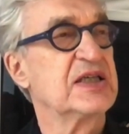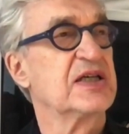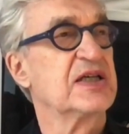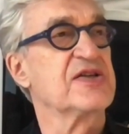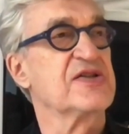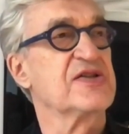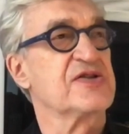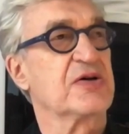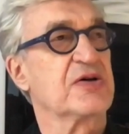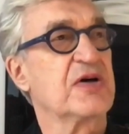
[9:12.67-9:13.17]

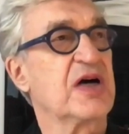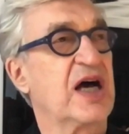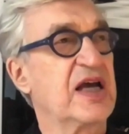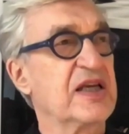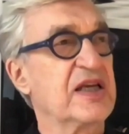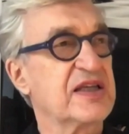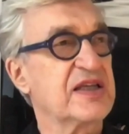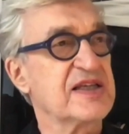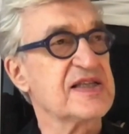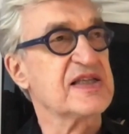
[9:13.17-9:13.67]
So I
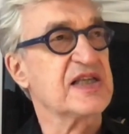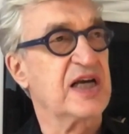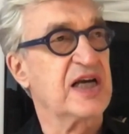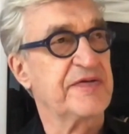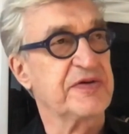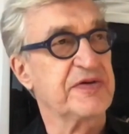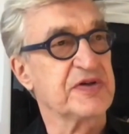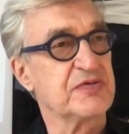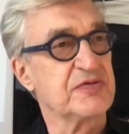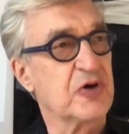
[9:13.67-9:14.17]

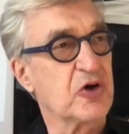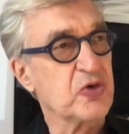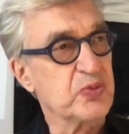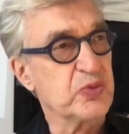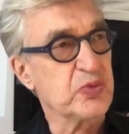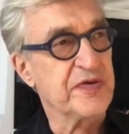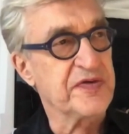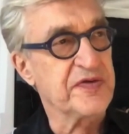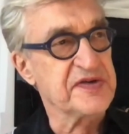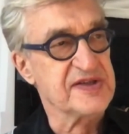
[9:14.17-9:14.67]
discovered road
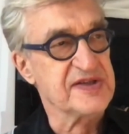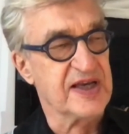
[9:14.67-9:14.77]
movies